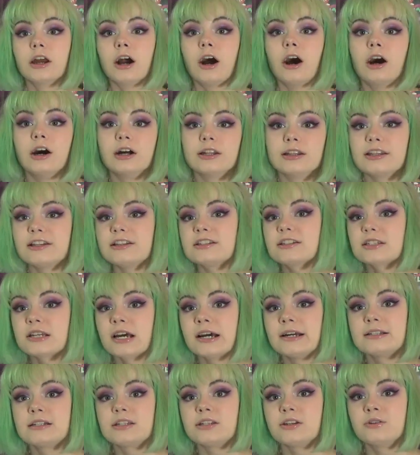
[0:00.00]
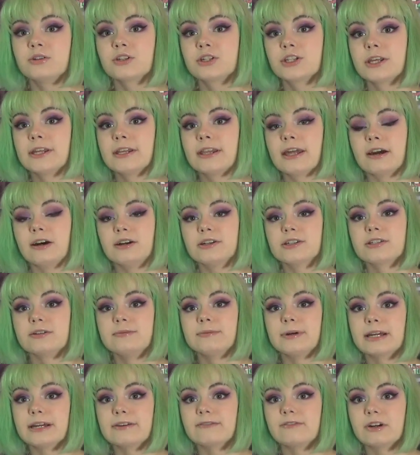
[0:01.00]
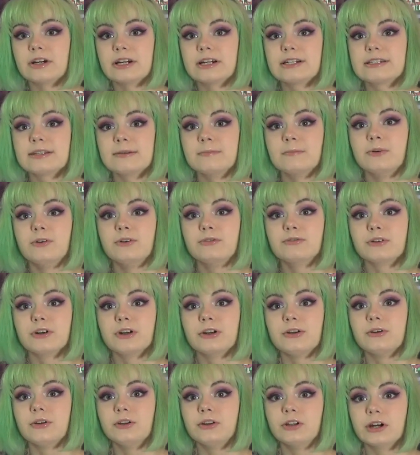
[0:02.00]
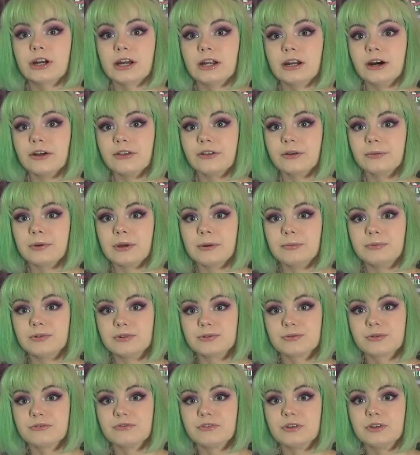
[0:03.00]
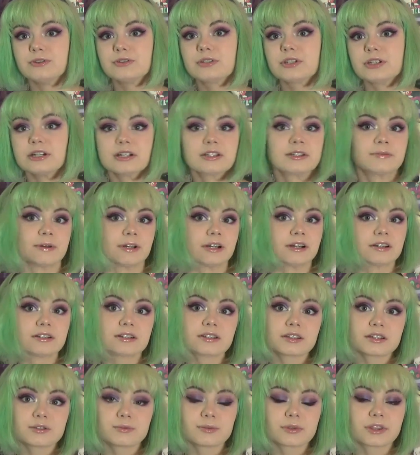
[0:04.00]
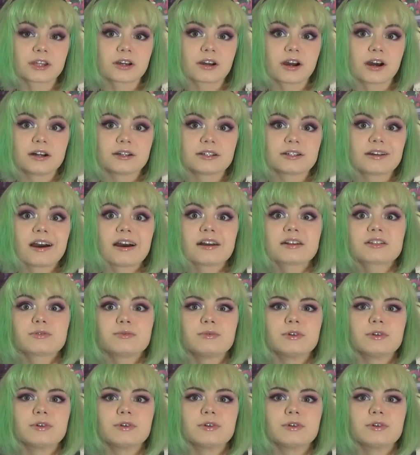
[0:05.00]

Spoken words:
On these sites, usually they also make it very simple for you to look at other people's reviews and experiences with the contacts,